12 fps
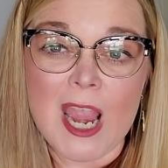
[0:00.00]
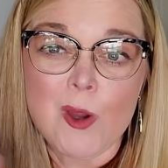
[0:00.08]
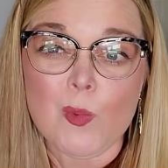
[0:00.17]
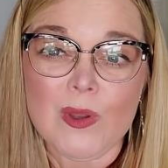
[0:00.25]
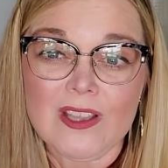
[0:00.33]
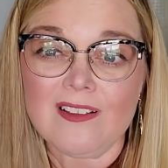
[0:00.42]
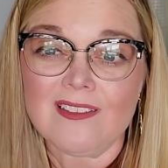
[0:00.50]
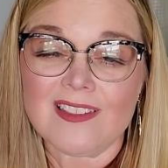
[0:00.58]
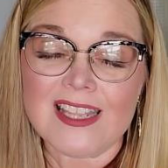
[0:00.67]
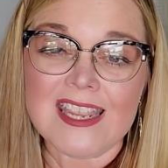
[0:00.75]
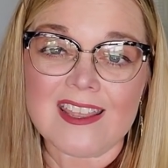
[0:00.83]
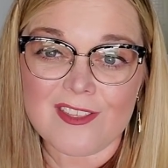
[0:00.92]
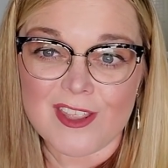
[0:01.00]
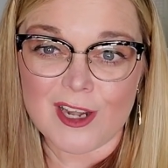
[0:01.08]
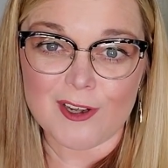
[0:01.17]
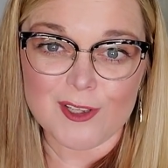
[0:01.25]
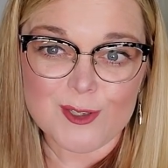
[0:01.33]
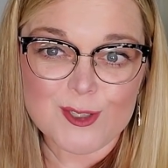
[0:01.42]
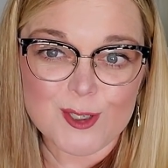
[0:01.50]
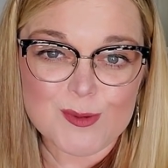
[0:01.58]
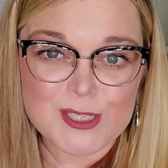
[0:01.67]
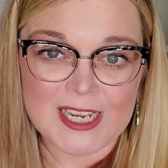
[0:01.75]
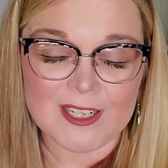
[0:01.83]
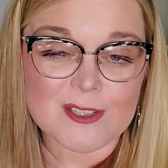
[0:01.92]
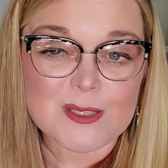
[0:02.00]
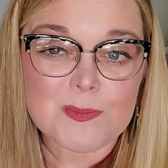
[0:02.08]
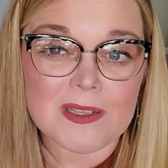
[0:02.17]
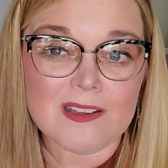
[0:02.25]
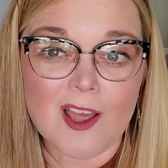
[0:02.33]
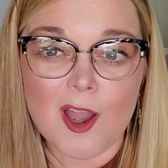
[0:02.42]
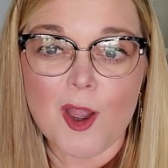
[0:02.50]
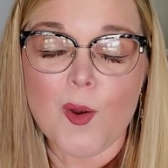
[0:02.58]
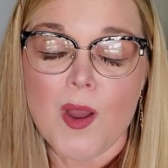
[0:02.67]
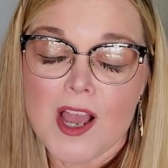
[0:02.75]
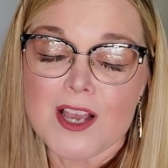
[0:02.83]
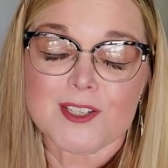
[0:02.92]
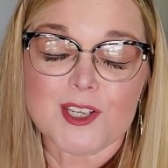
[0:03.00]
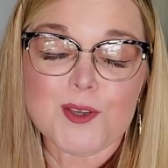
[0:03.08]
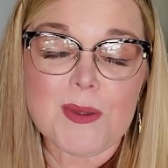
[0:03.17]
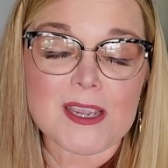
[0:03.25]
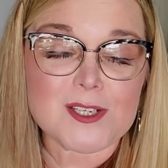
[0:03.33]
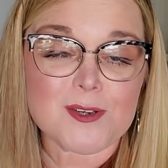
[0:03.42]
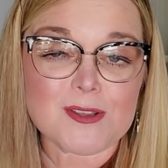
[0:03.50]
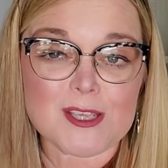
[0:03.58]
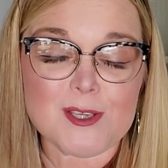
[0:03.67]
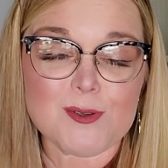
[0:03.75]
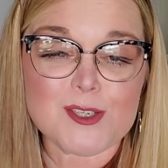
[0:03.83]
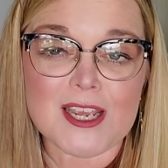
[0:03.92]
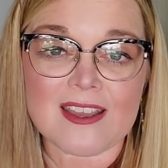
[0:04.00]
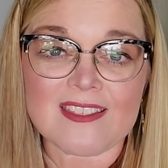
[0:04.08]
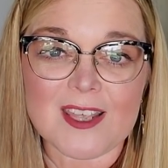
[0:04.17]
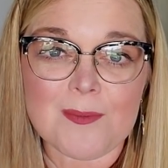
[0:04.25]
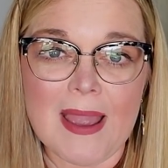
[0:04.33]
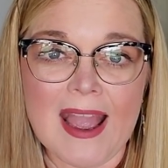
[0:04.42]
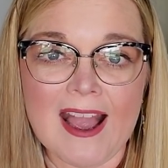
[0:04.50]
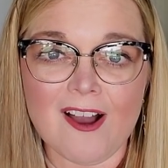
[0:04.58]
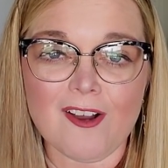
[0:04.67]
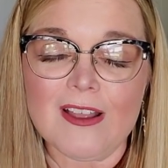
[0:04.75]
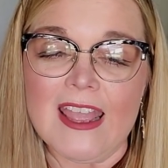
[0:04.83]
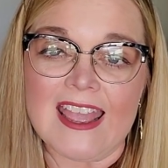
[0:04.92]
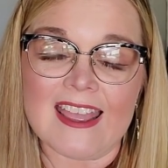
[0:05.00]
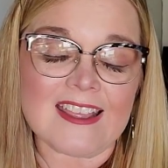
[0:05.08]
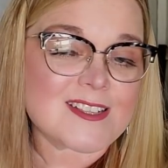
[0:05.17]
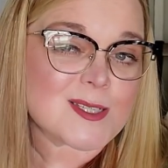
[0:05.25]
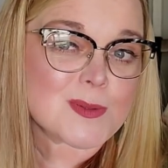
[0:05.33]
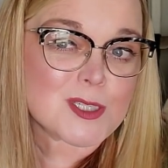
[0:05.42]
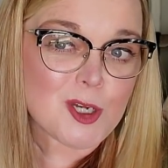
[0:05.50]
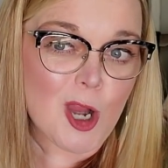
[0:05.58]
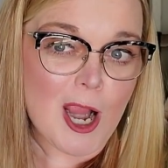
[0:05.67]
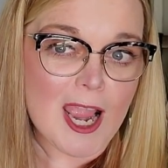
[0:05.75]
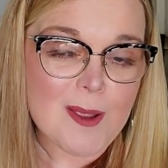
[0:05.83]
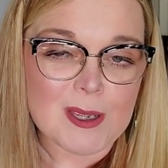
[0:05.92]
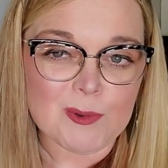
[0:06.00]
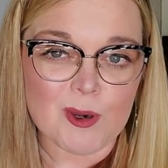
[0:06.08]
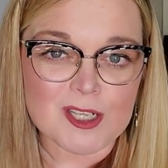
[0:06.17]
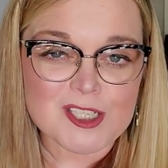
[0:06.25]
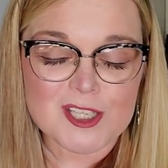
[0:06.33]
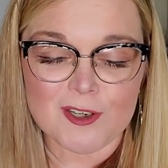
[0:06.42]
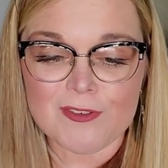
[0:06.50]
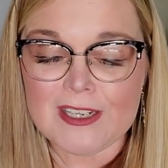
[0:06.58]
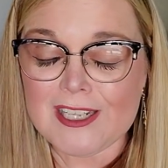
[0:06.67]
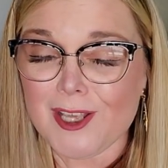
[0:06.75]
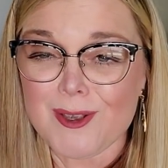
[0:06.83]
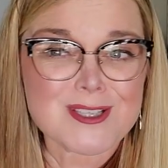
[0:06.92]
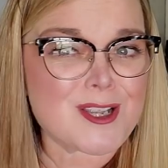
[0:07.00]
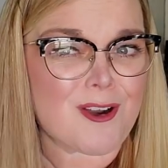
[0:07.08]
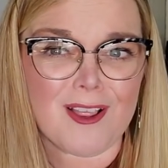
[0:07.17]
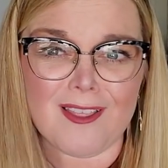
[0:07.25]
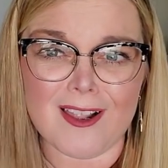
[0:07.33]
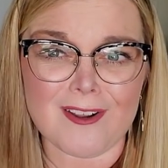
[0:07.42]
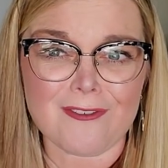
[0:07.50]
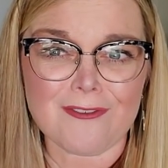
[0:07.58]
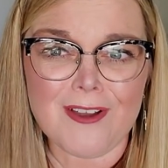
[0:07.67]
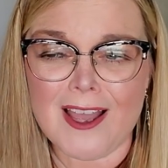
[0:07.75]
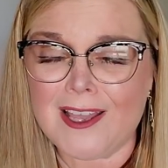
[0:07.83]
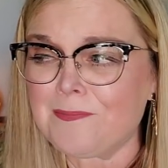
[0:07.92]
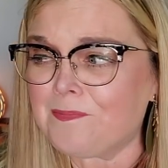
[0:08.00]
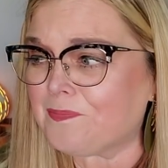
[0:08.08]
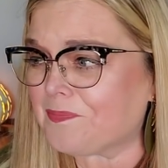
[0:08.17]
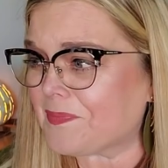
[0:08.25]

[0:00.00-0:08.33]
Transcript: I will link their YouTube channels below so you make sure that you check them out and subscribe and watch their videos. They're a lot of fun.